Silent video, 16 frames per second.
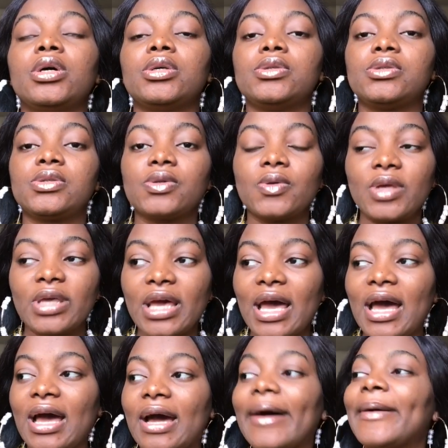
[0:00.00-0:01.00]
So
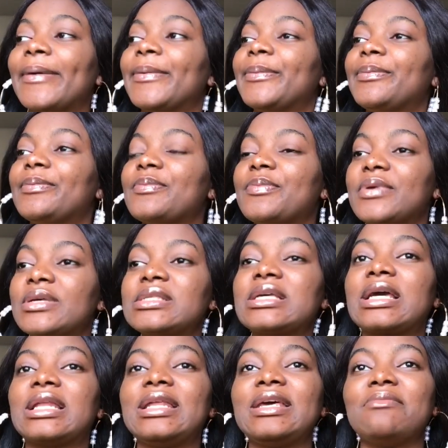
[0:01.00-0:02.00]
yeah,
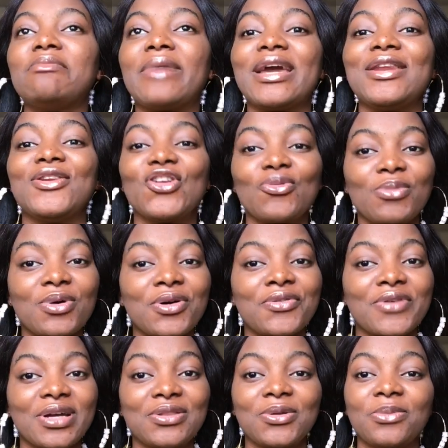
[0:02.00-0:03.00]
basically my normal
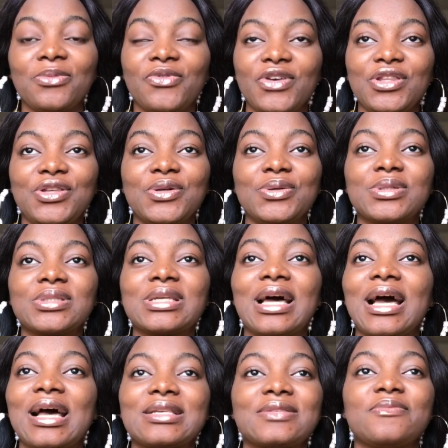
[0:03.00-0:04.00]
random videos
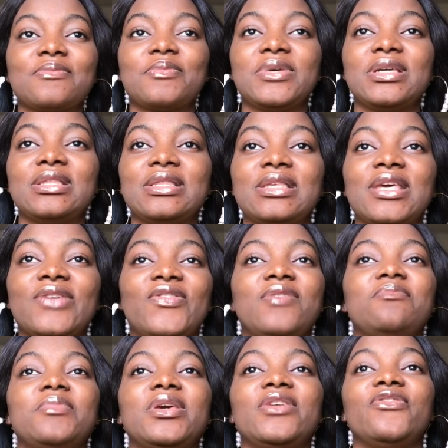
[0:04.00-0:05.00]
hasn't been
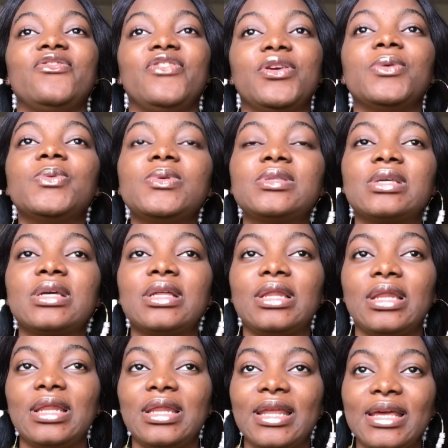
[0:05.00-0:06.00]
giving me views
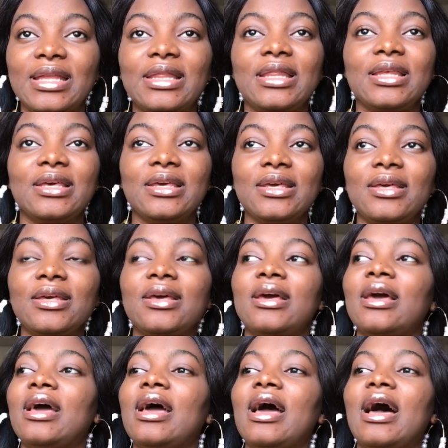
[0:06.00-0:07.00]
lately,
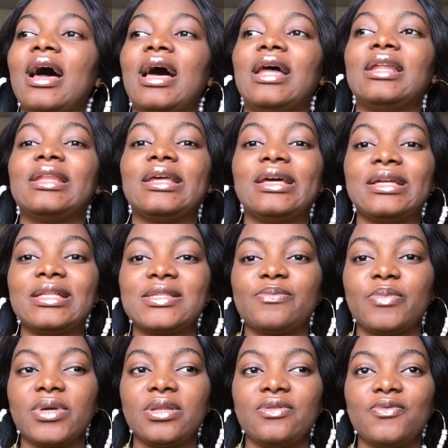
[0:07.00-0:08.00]
and it's
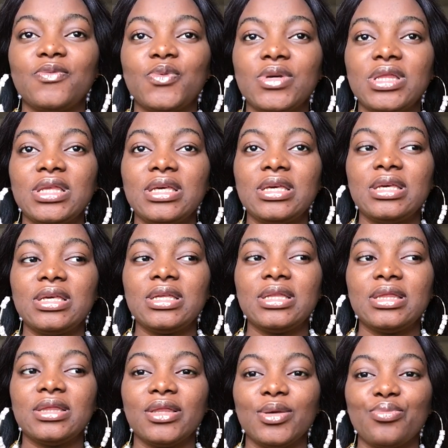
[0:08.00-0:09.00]
been really
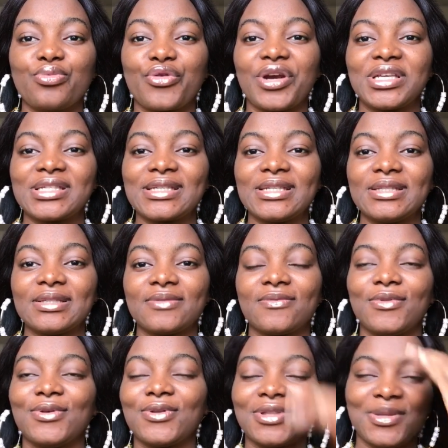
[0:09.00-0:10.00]
depressing.
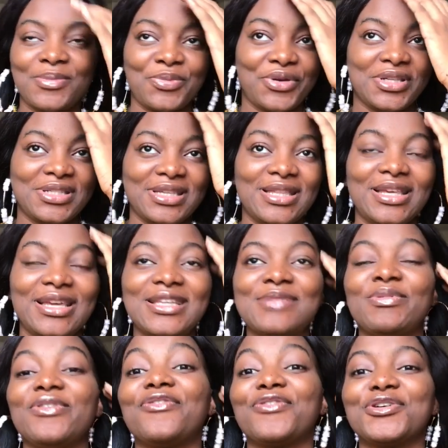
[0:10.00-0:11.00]
No, not depressing, it's
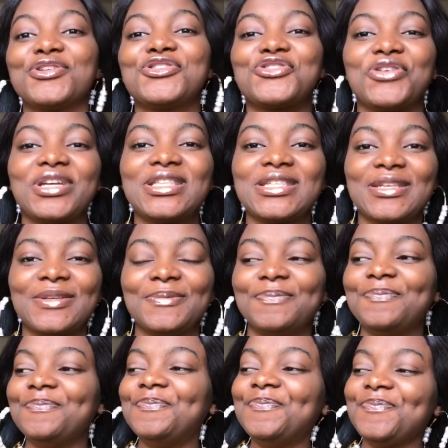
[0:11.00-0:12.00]
been frustrating.
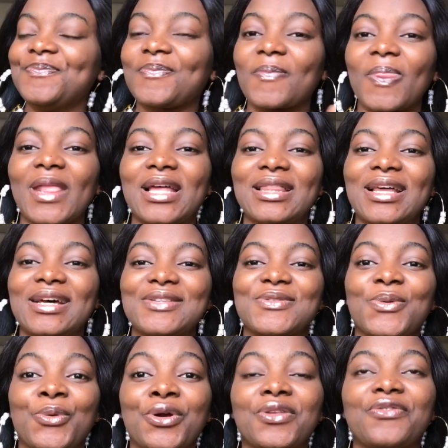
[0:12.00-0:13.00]
That's
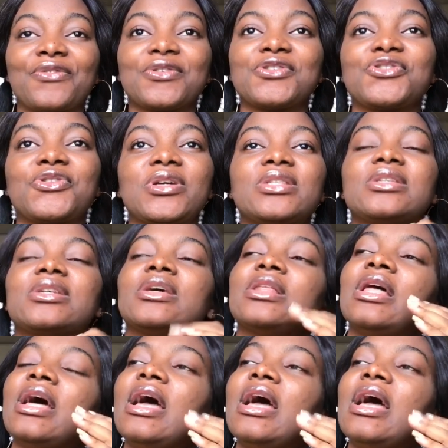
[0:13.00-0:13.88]
the word, frustrating.